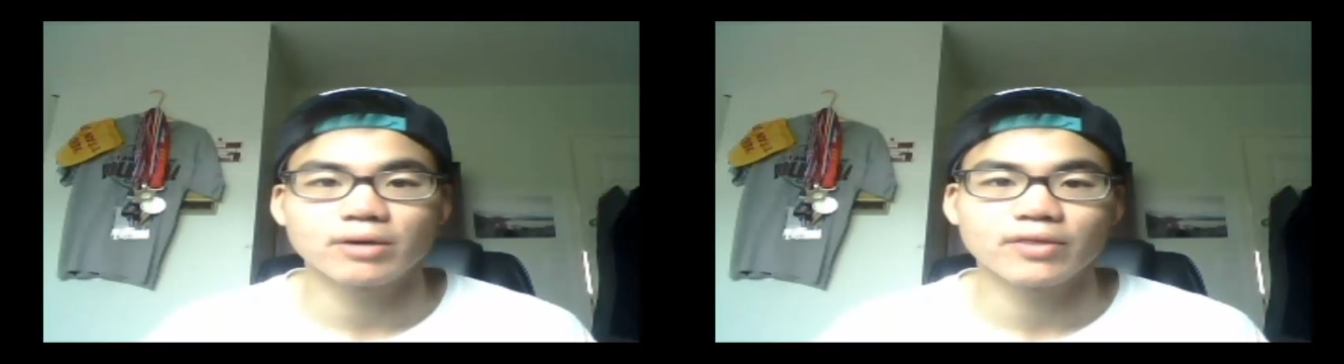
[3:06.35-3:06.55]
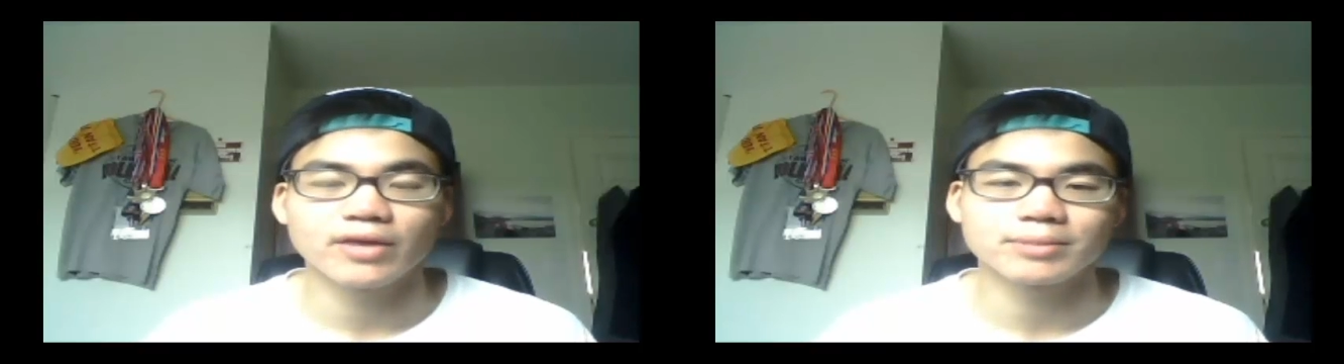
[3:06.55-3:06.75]

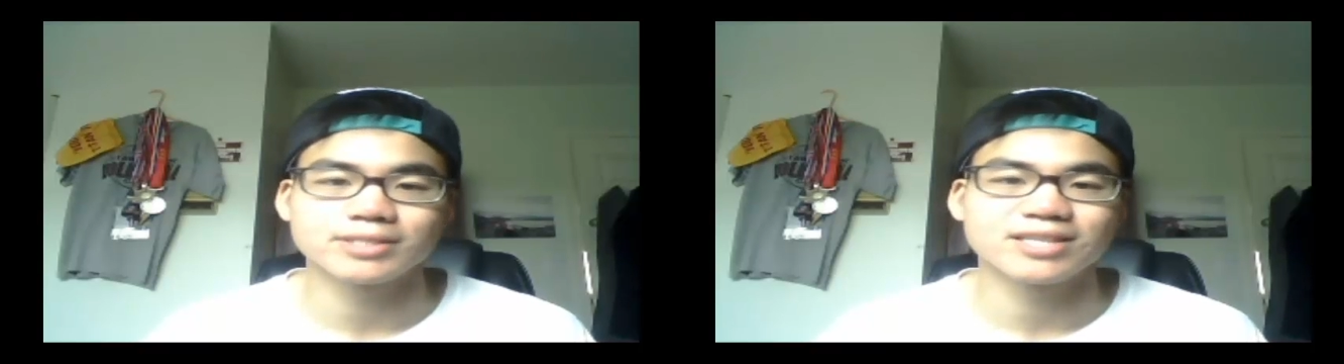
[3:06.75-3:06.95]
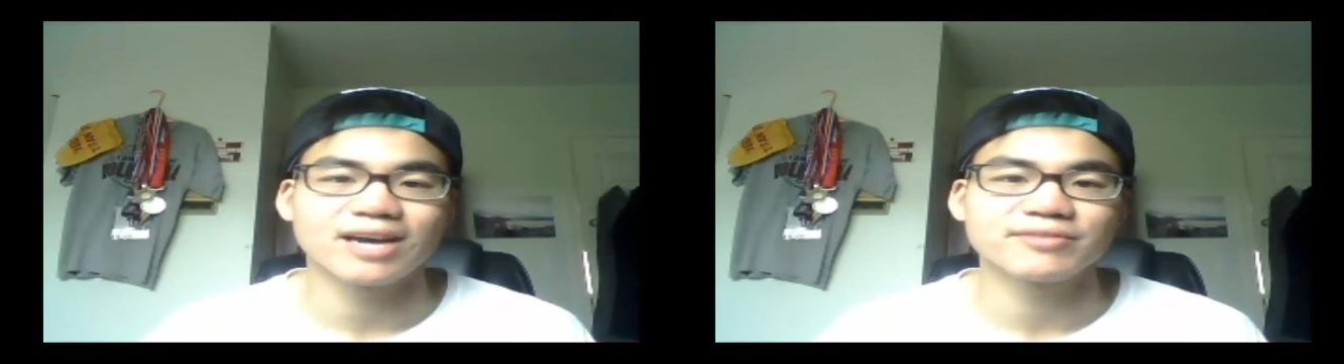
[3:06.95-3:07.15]
and then I'm going
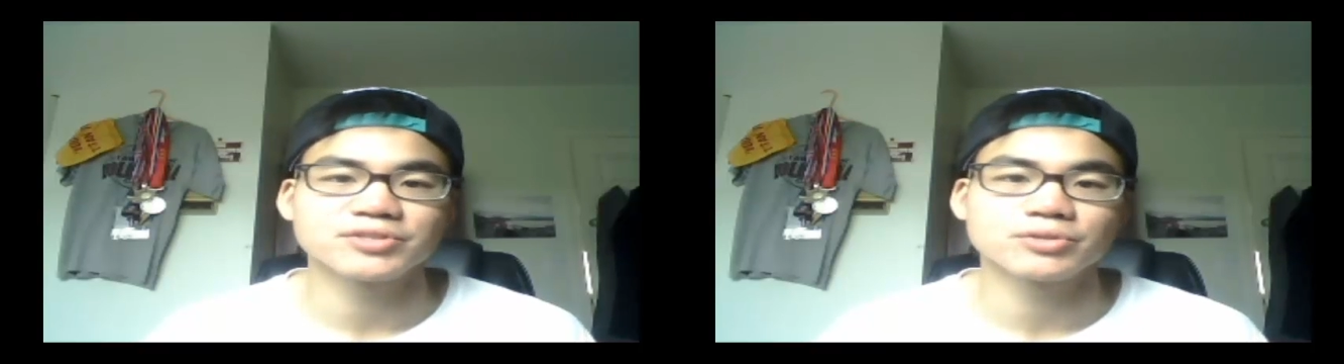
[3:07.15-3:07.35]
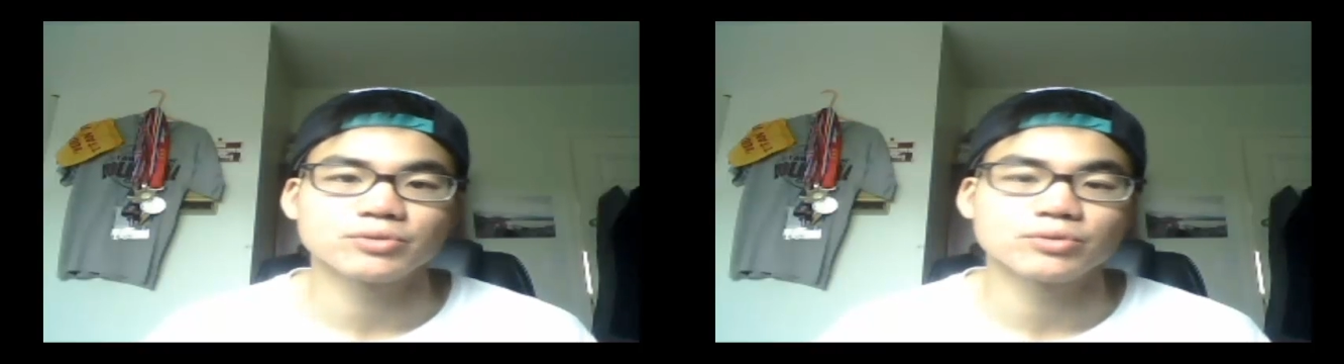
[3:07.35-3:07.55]
to dive
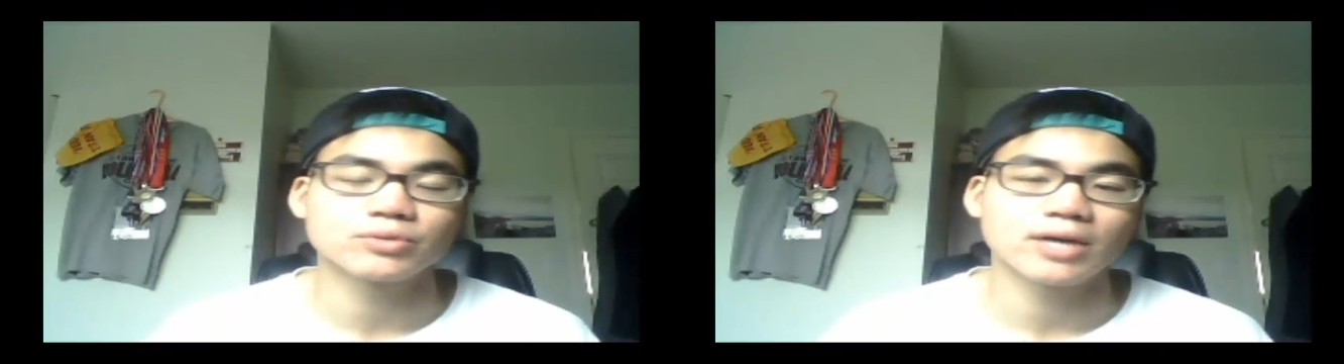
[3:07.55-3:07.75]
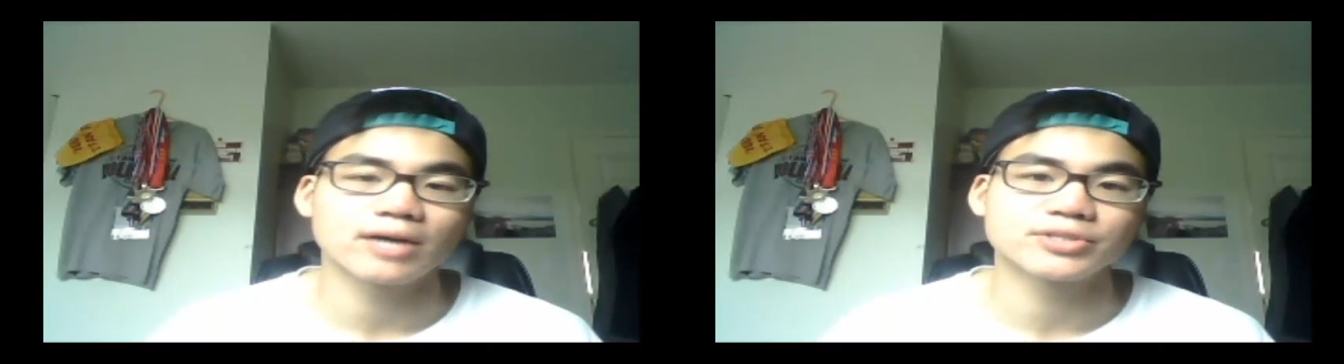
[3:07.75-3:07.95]
into
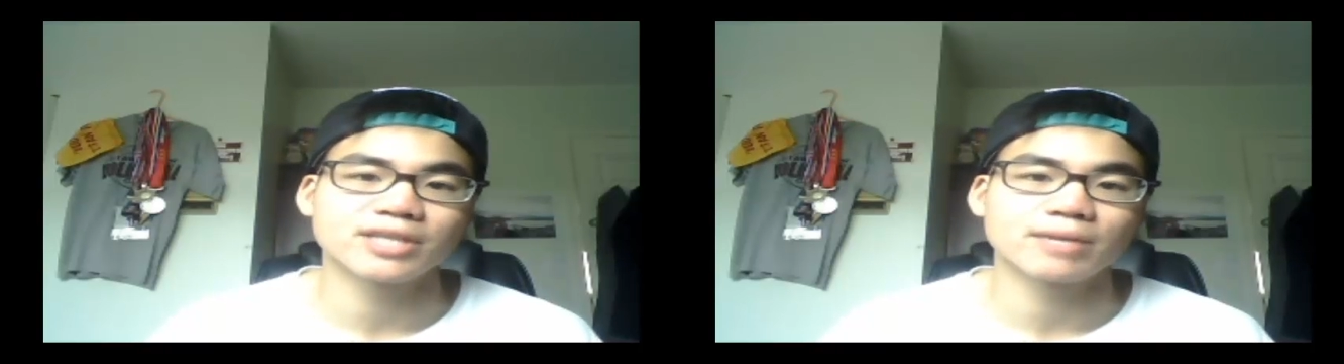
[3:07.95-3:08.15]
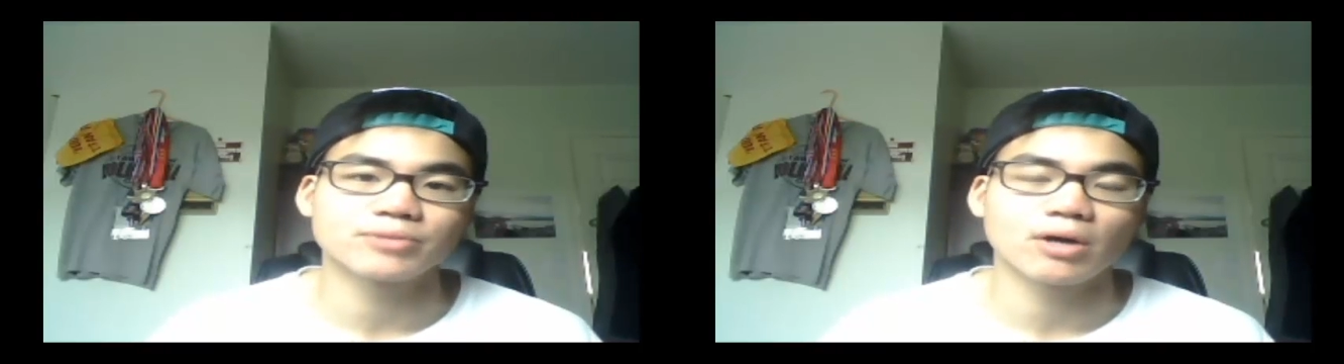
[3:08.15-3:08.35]
how to
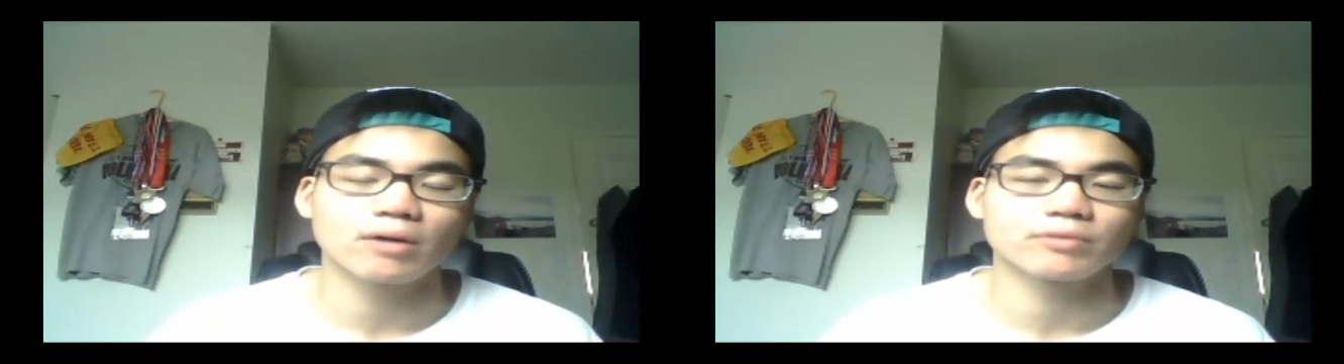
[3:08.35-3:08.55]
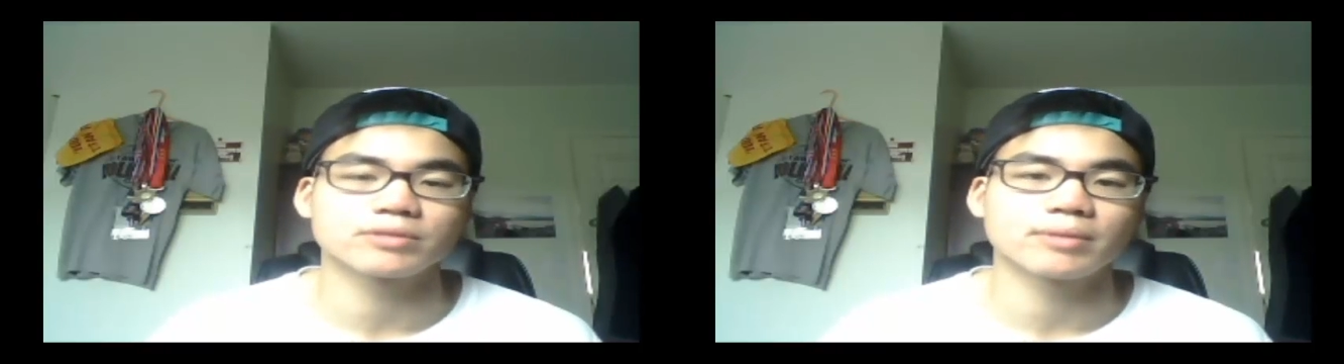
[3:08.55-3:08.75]
set up the
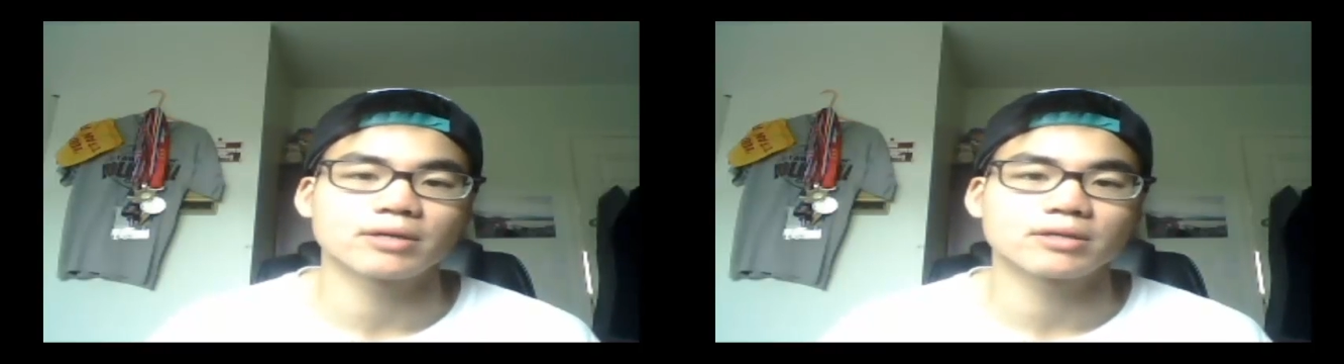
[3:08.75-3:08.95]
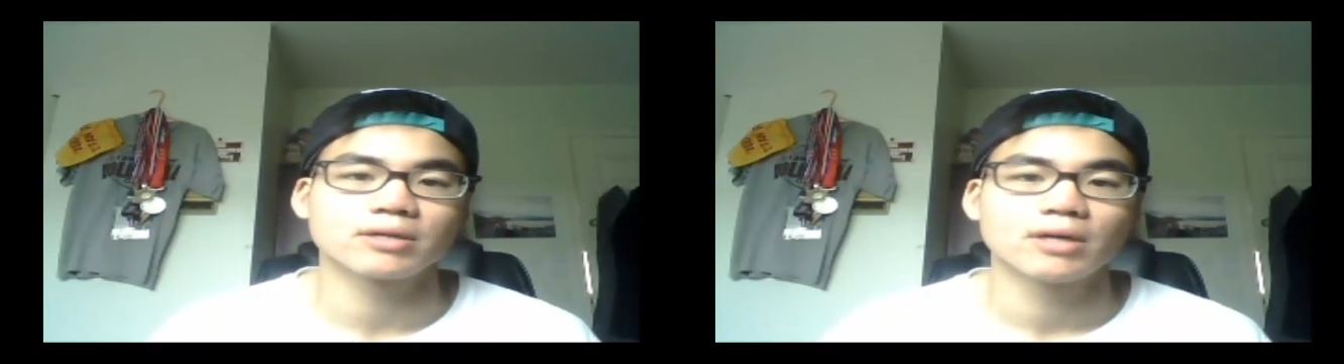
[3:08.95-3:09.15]
autoresponder.